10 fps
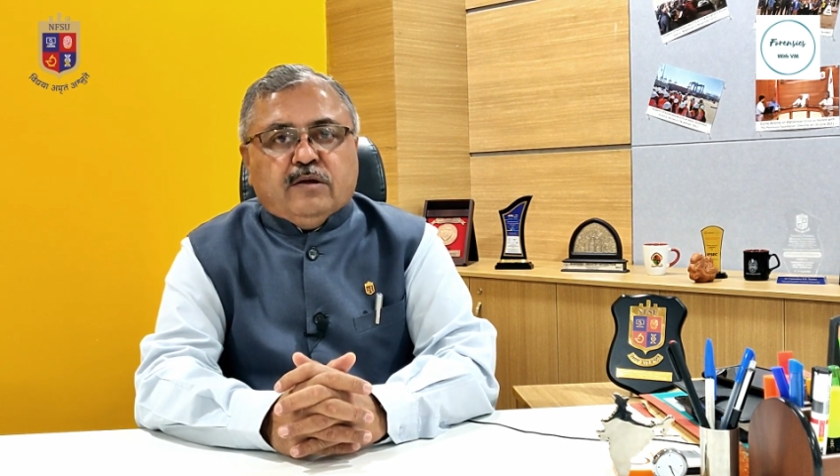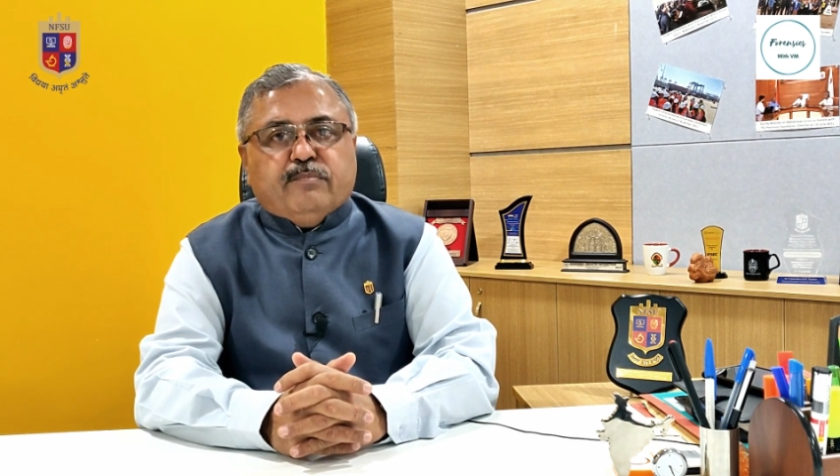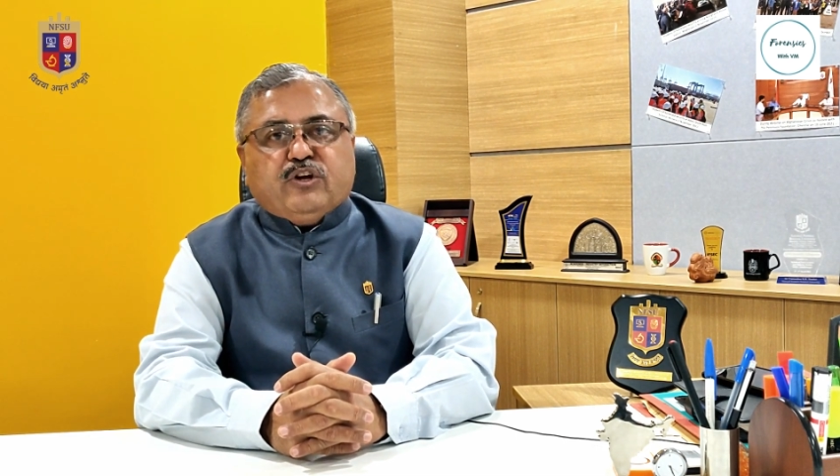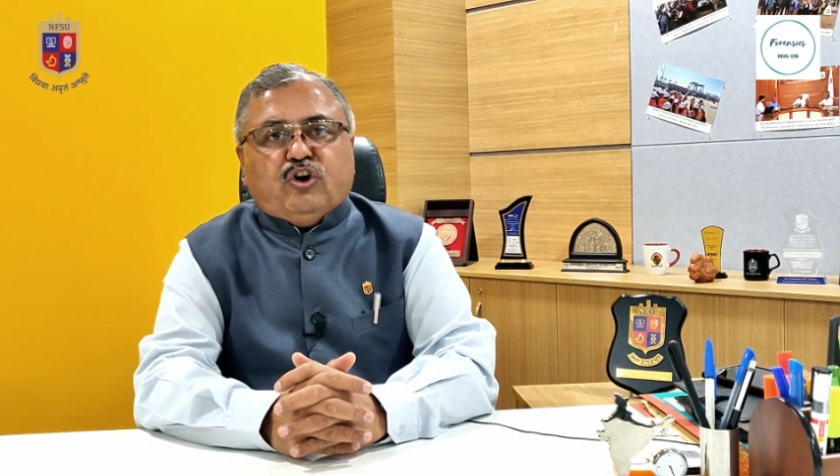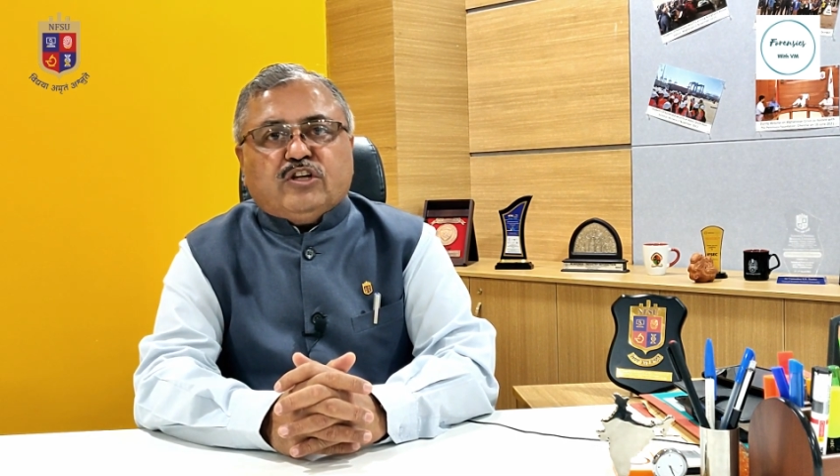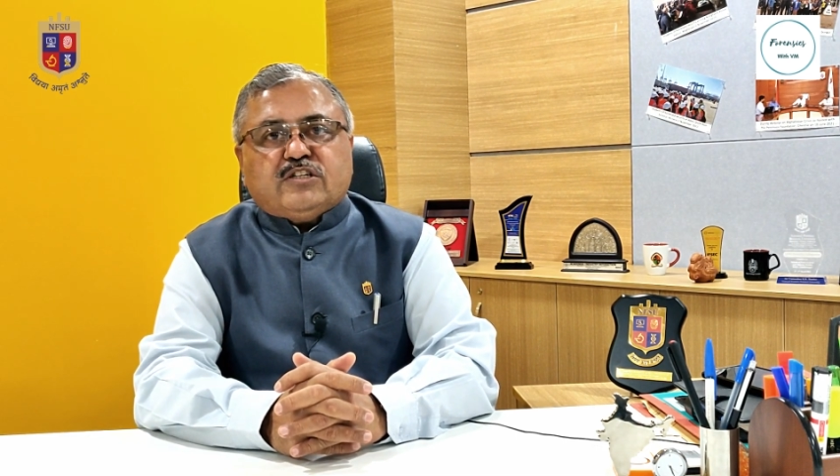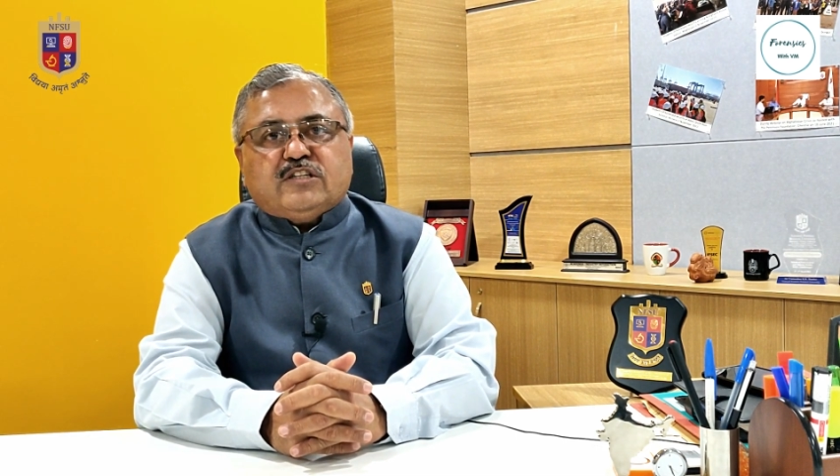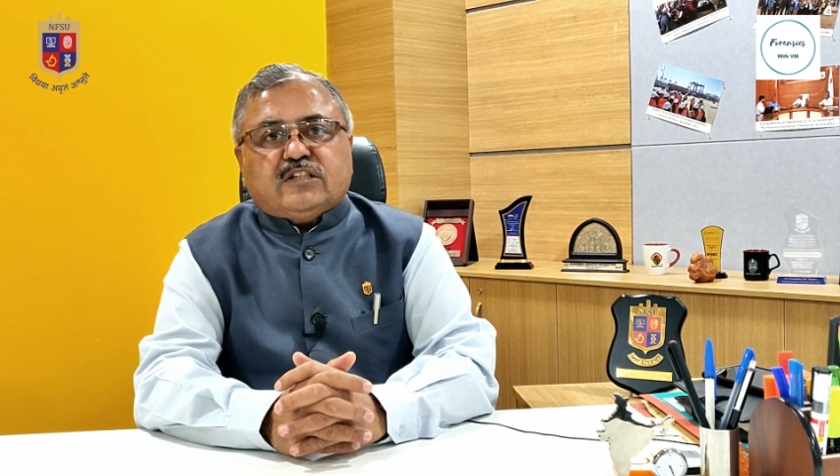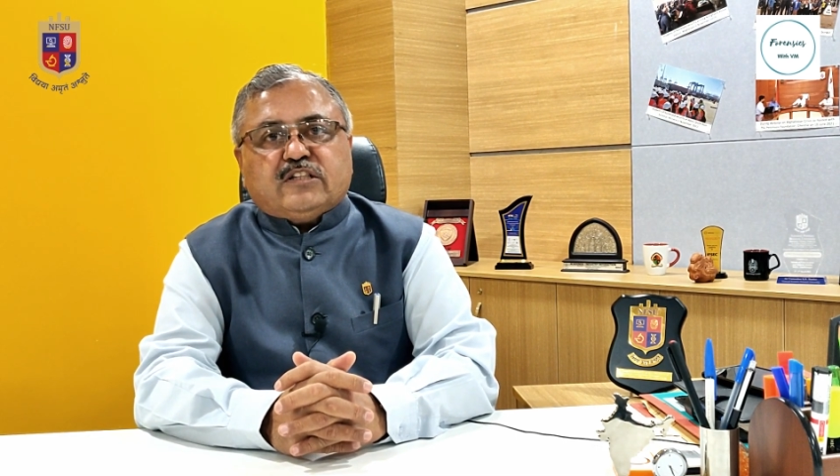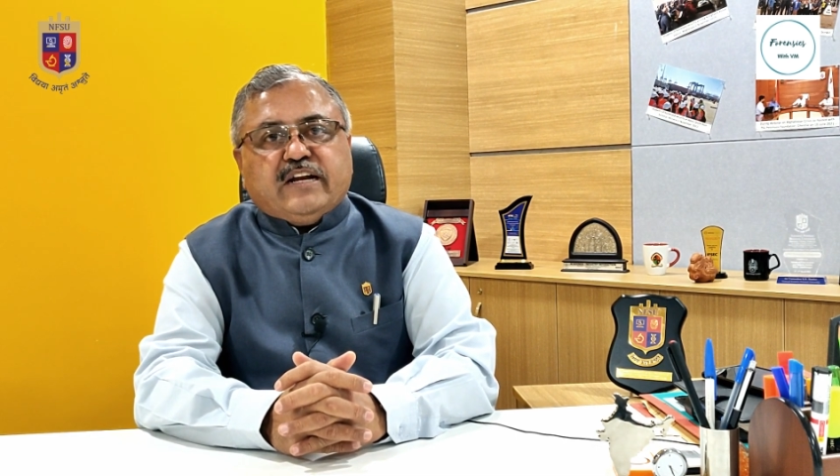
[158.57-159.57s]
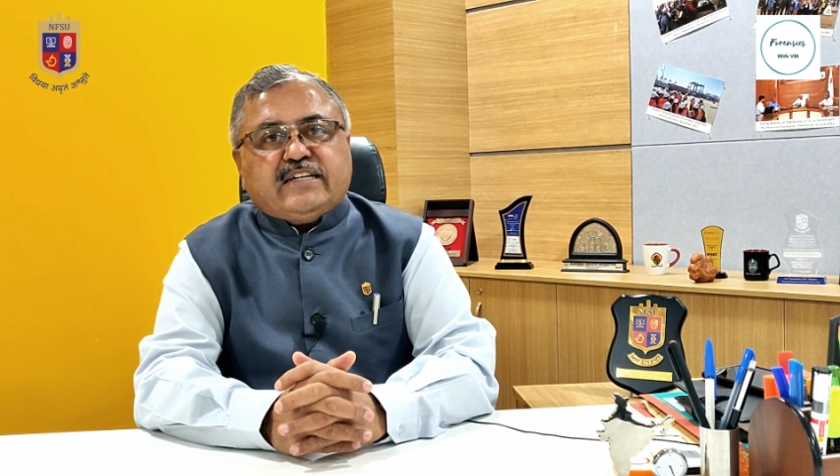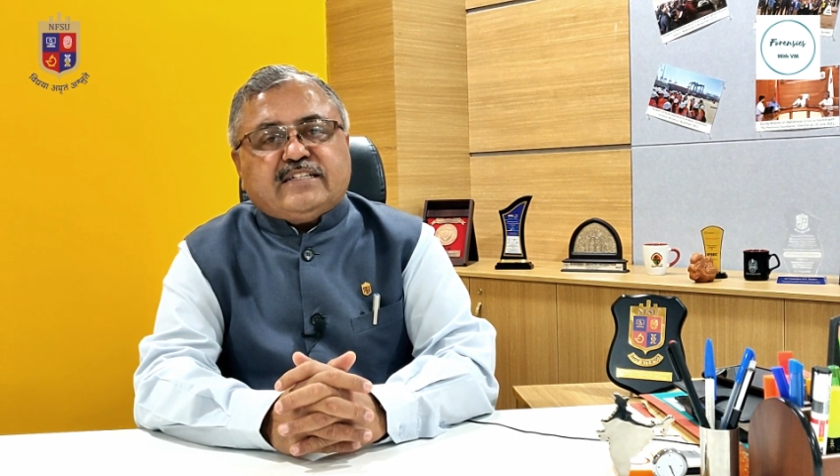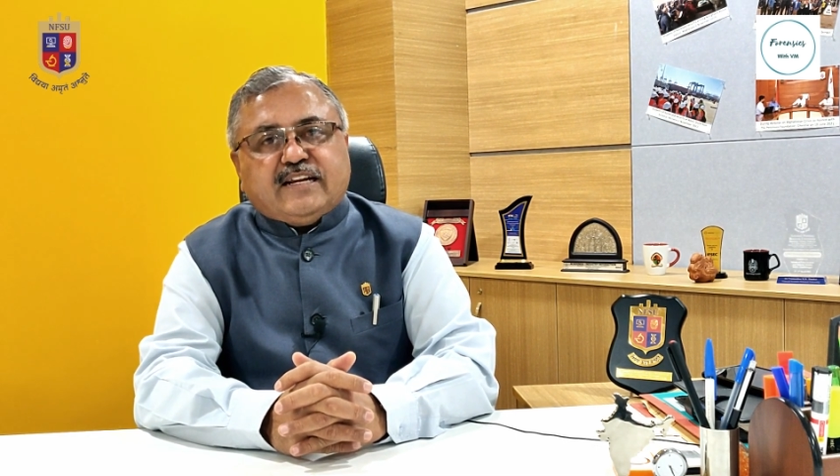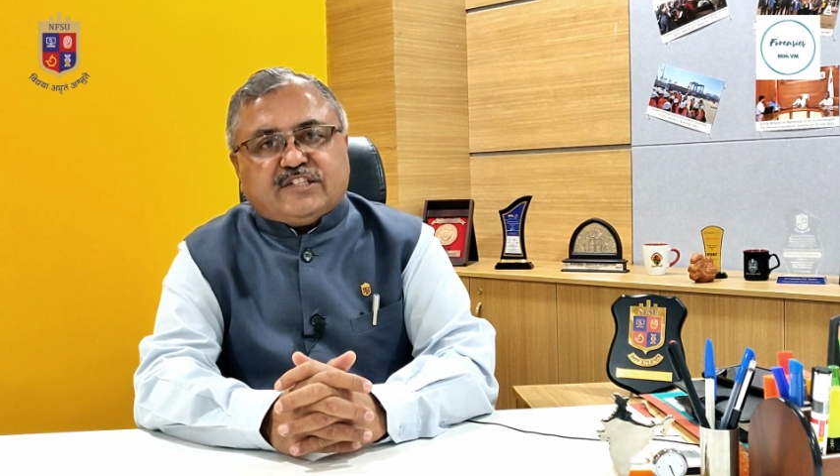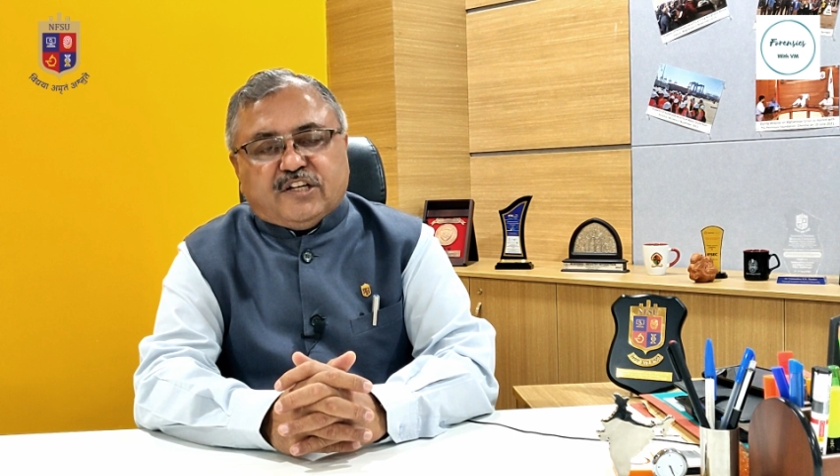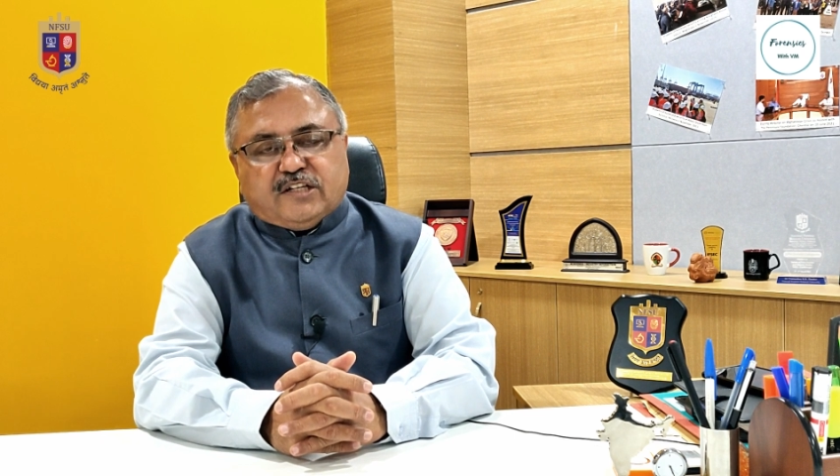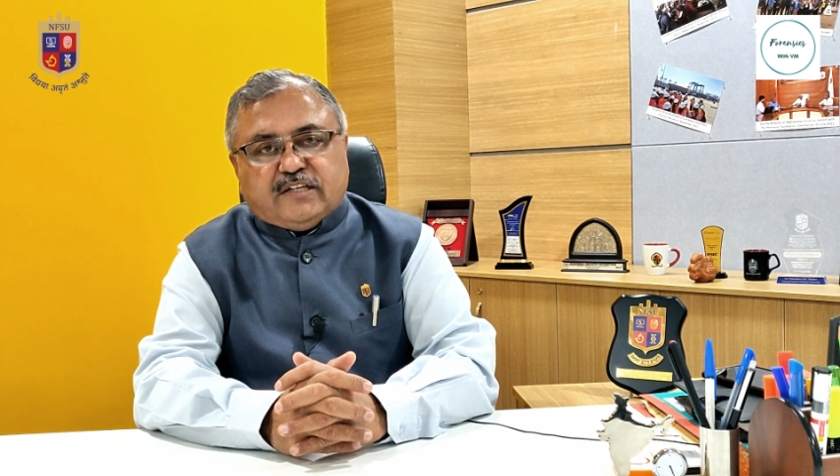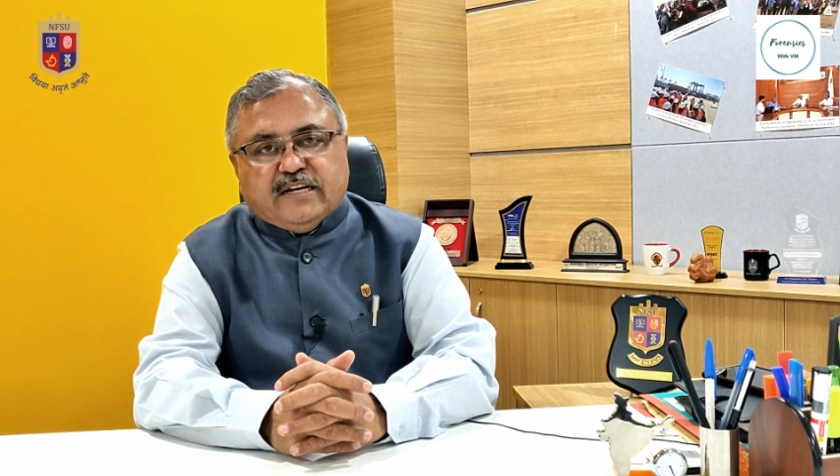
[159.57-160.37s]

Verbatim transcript: because the threats are such